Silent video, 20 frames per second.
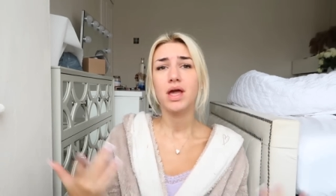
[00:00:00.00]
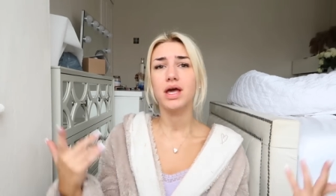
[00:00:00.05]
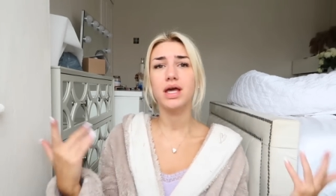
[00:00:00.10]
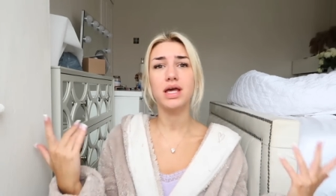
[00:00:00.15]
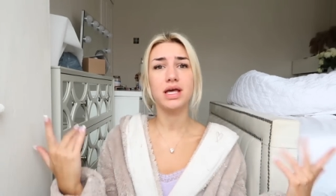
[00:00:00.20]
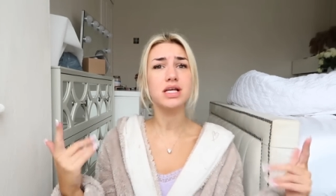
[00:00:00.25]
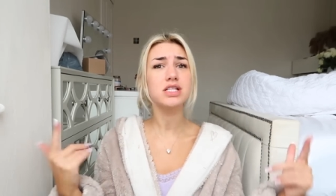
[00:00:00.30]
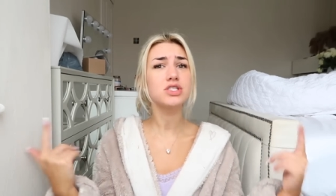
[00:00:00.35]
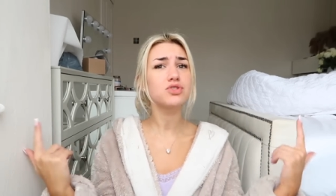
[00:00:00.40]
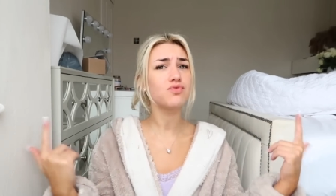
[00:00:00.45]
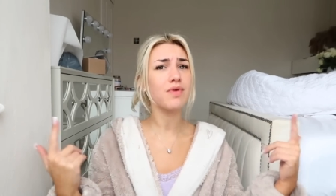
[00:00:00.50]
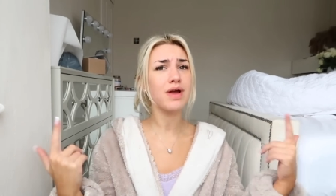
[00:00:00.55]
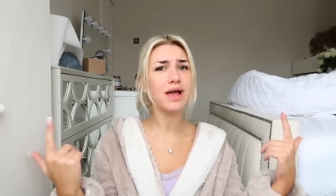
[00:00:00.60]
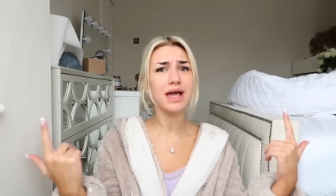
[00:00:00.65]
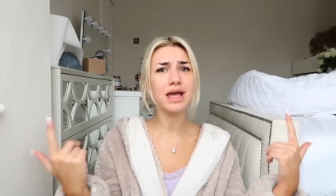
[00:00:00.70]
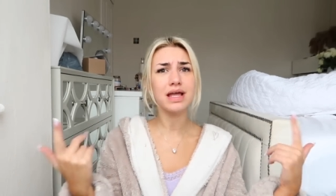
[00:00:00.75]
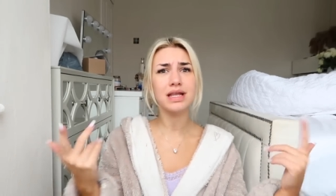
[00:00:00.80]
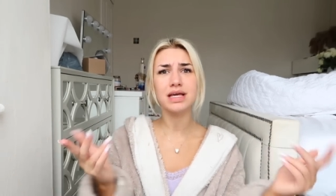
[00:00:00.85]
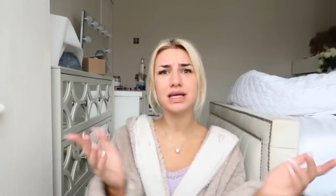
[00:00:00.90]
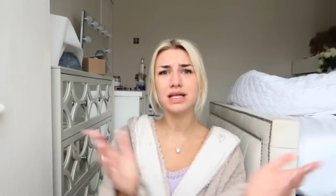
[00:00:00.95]
It's
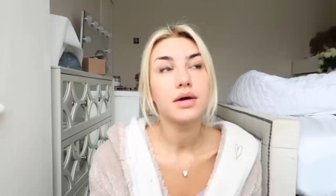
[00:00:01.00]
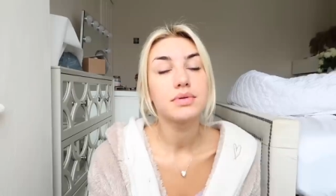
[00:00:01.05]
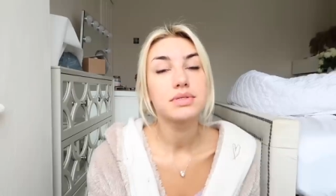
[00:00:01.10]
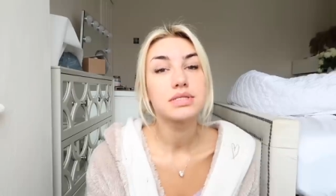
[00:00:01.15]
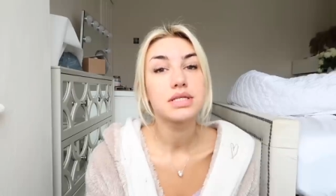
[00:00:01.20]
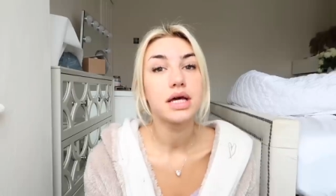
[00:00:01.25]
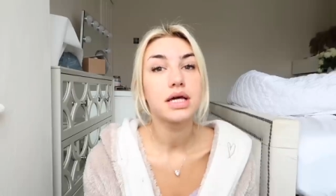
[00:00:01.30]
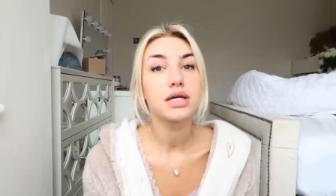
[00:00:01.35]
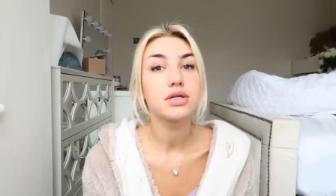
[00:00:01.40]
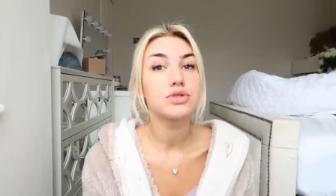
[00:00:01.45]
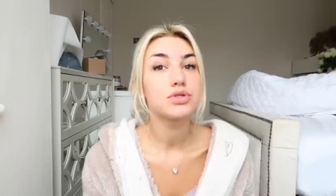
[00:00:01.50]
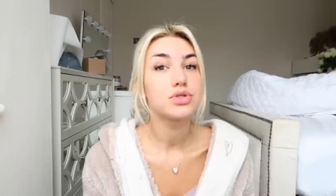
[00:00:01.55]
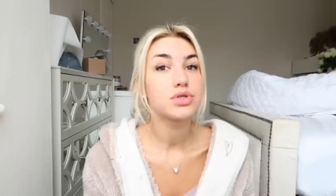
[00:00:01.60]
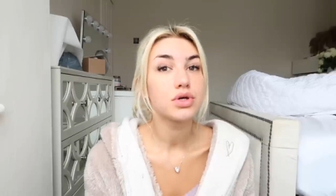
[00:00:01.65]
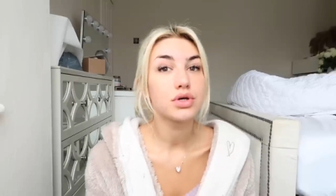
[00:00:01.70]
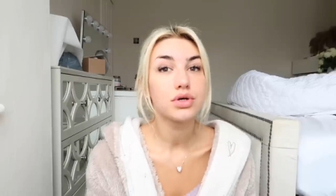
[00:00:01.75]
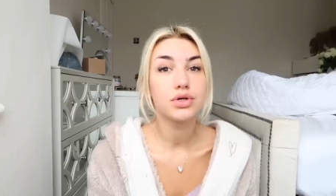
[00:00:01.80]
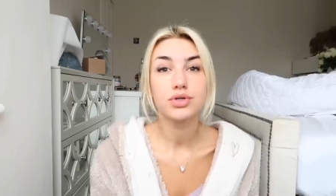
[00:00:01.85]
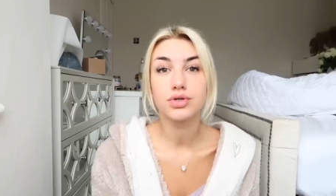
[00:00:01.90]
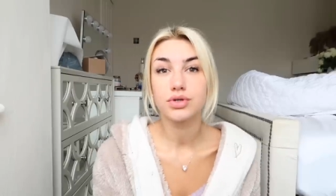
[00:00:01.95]
raining. I was like
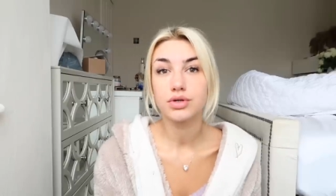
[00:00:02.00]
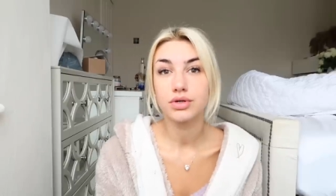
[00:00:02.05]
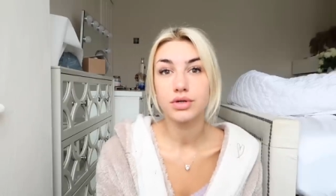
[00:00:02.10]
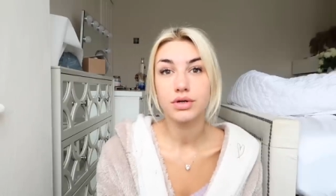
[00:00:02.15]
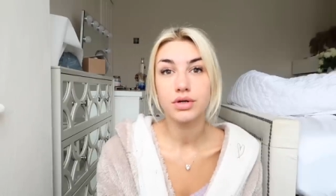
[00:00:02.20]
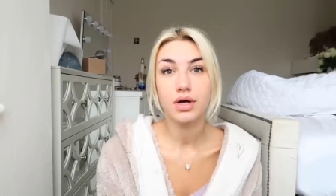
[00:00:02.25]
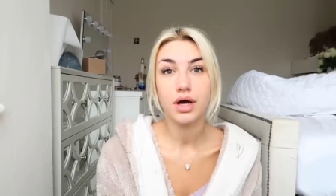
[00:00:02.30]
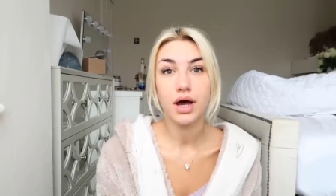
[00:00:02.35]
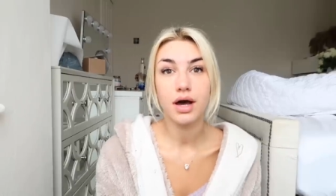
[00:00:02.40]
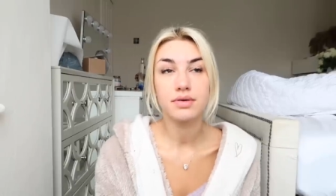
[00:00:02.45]
so drunk.